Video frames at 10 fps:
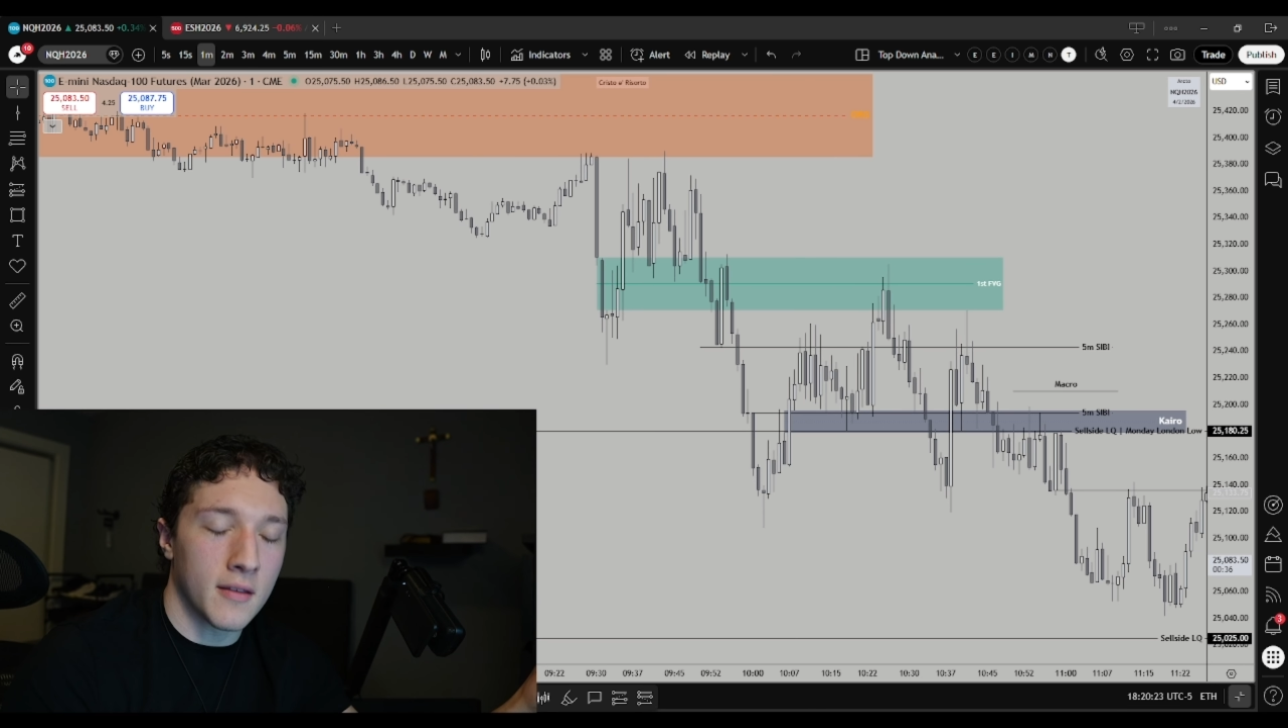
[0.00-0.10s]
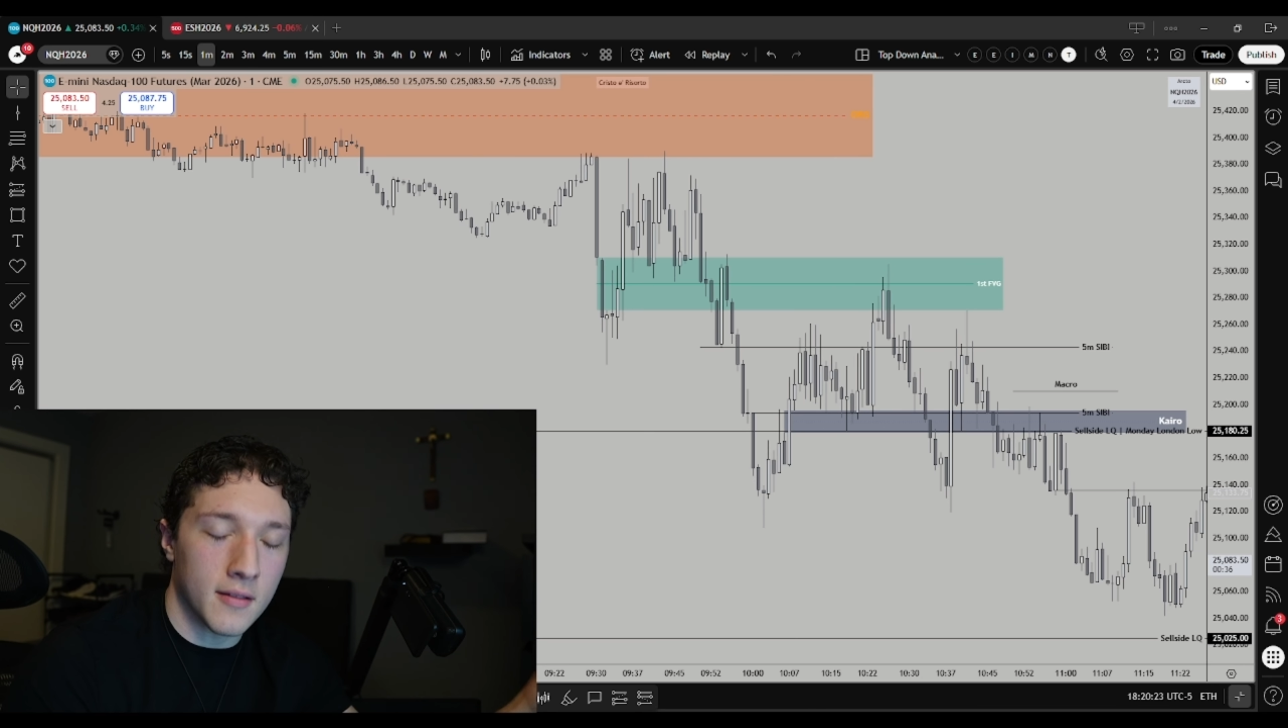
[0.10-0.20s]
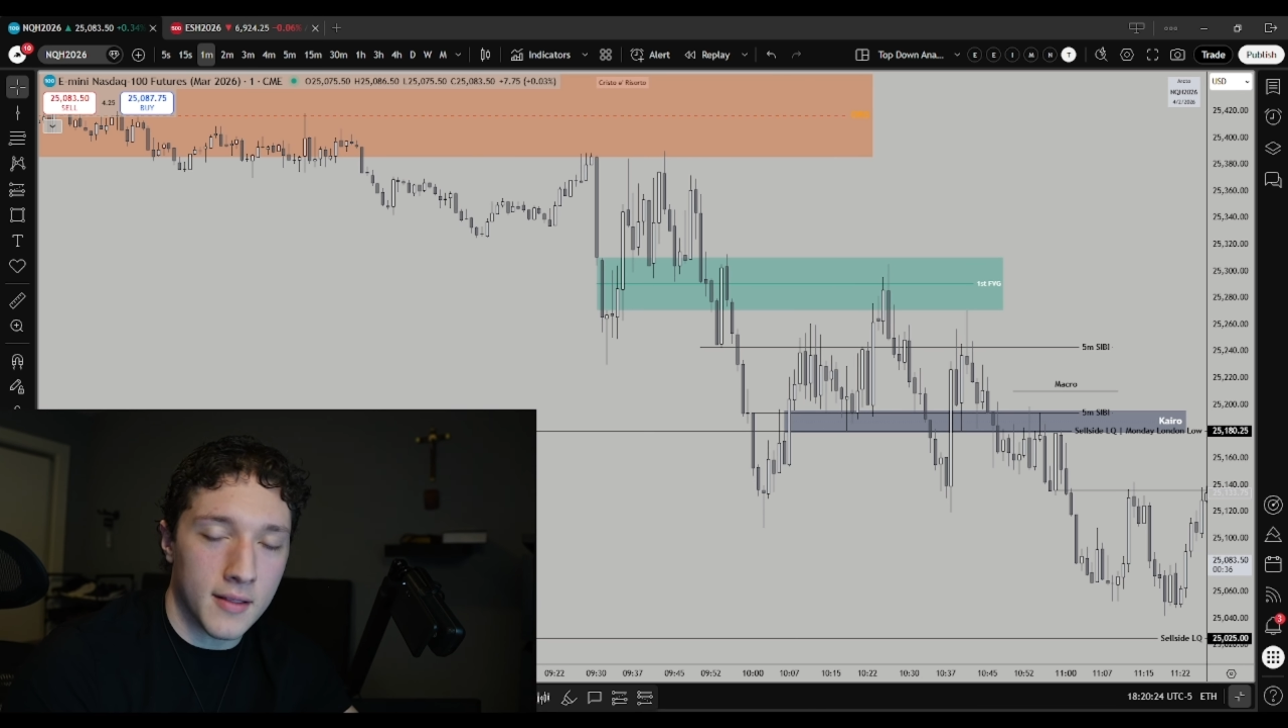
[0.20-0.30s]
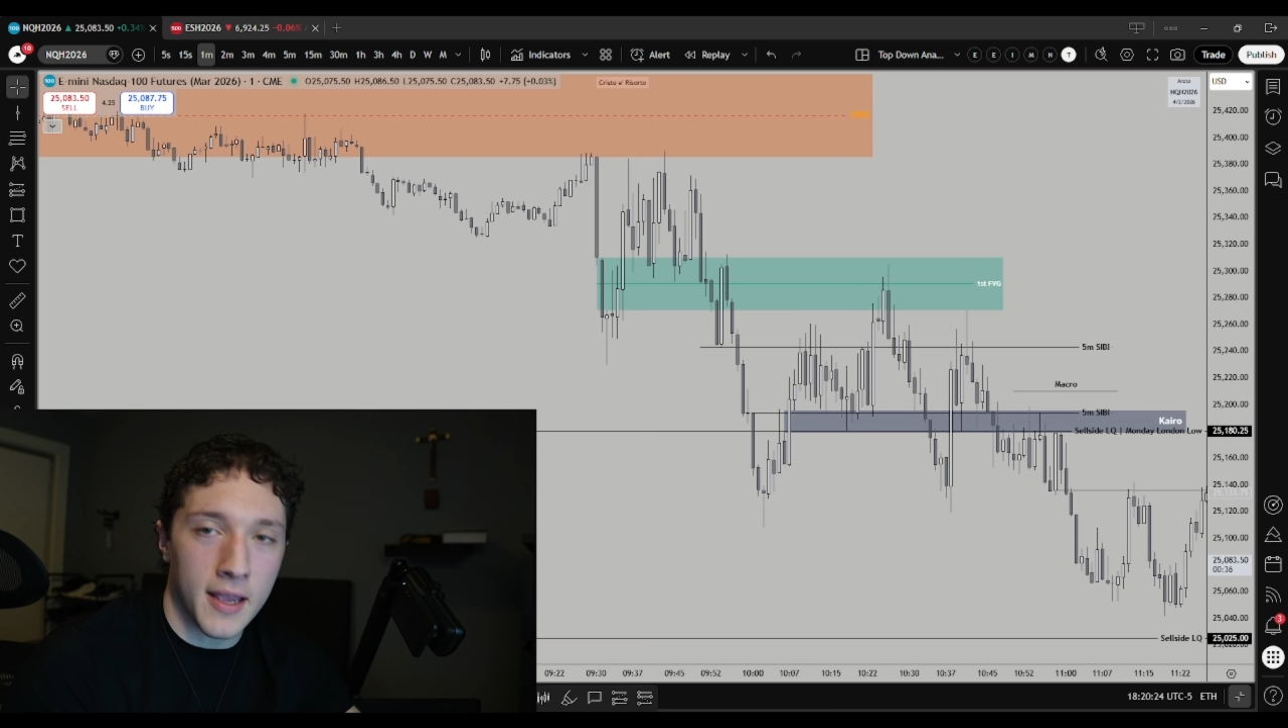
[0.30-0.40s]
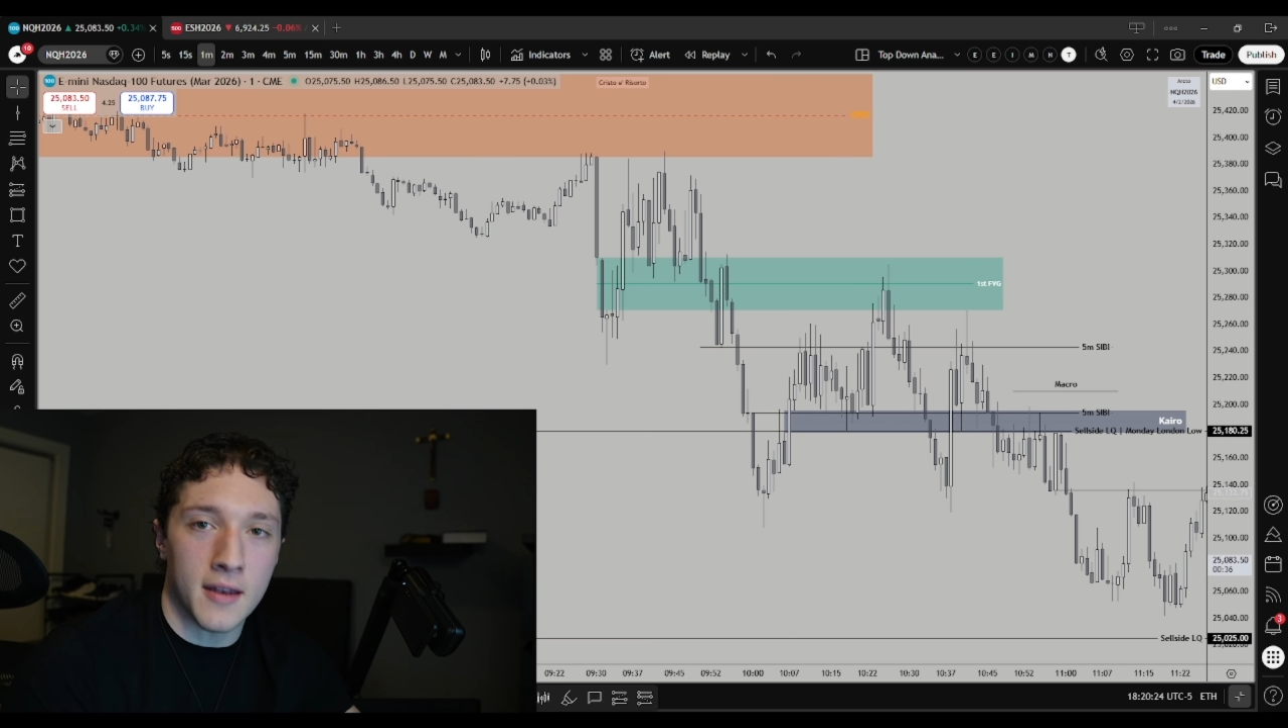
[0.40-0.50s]

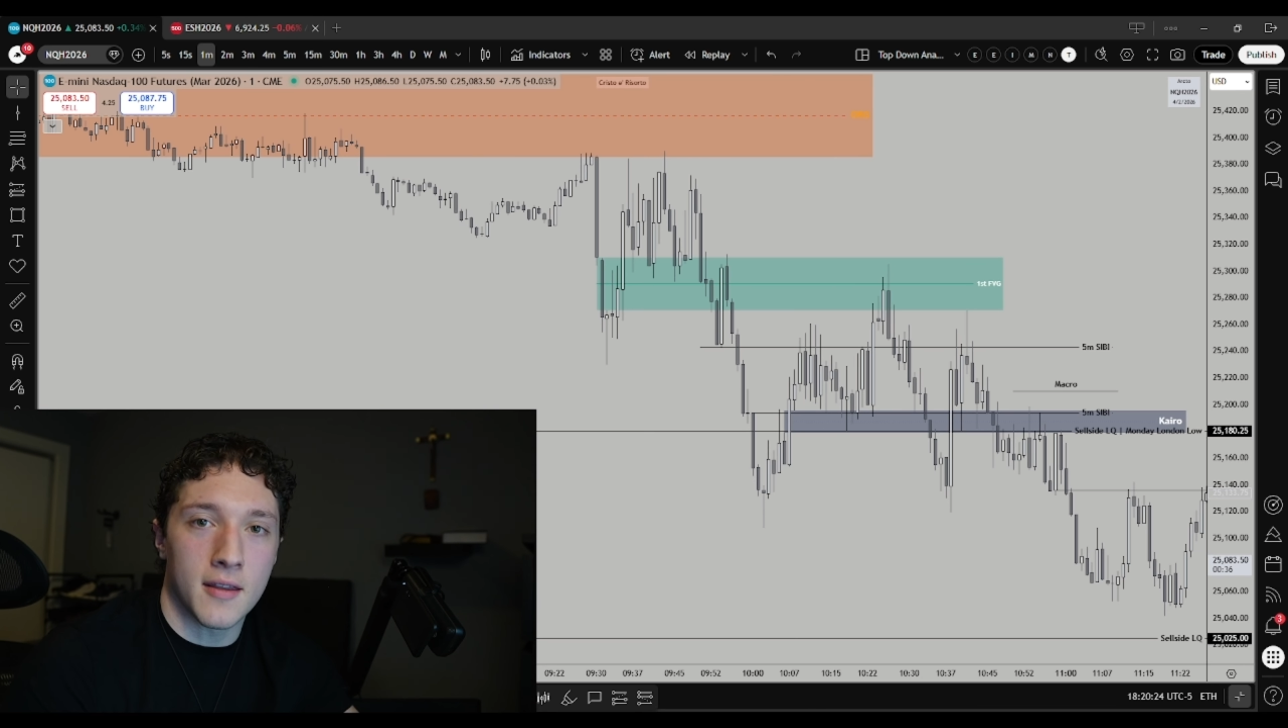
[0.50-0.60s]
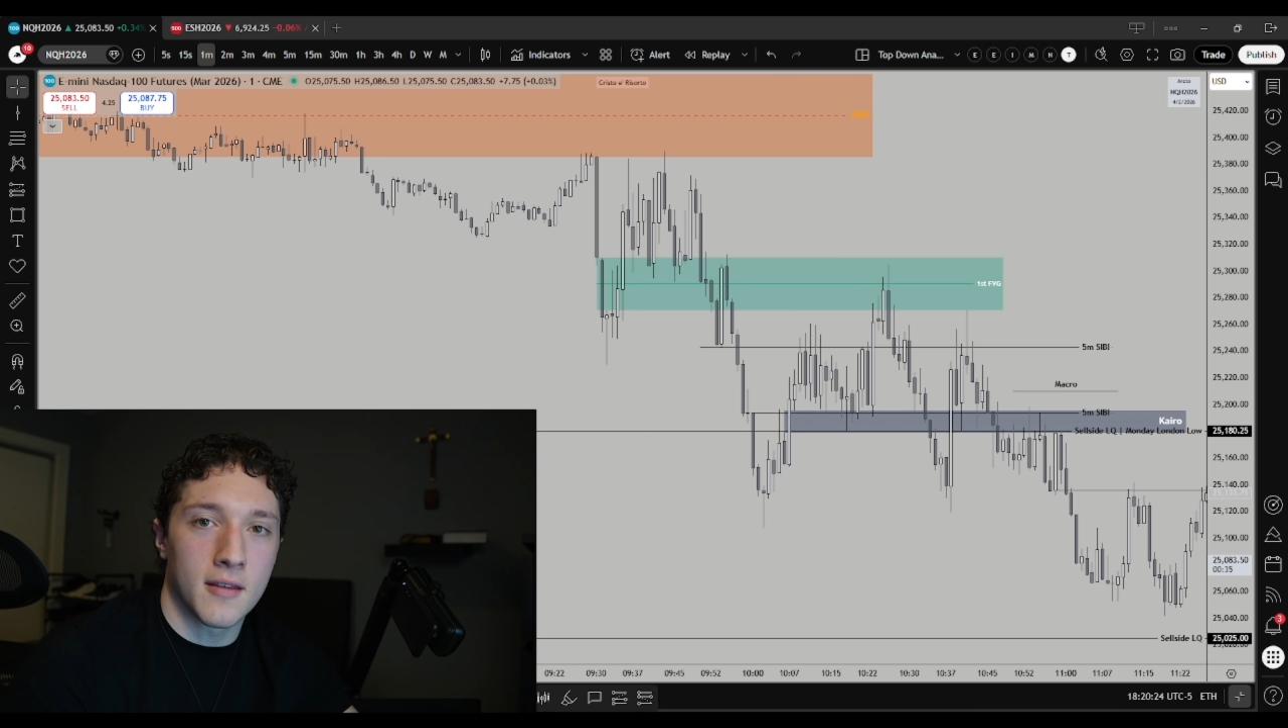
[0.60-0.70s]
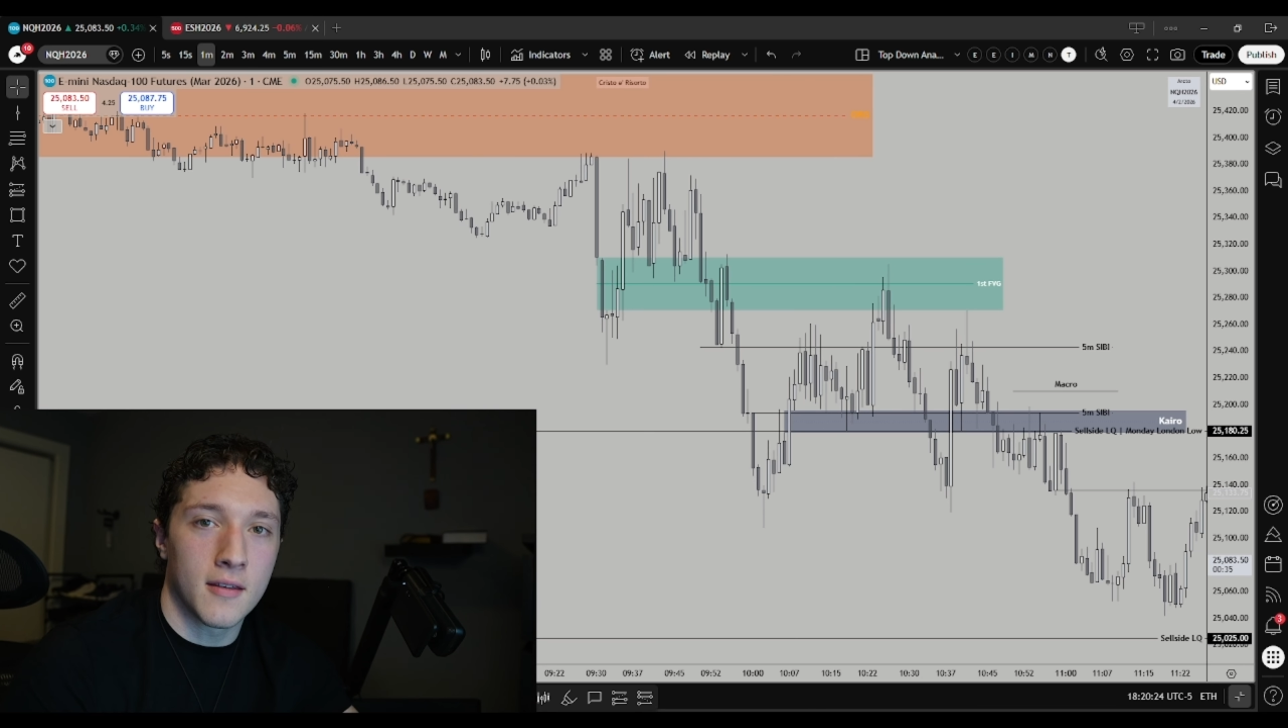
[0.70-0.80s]
late.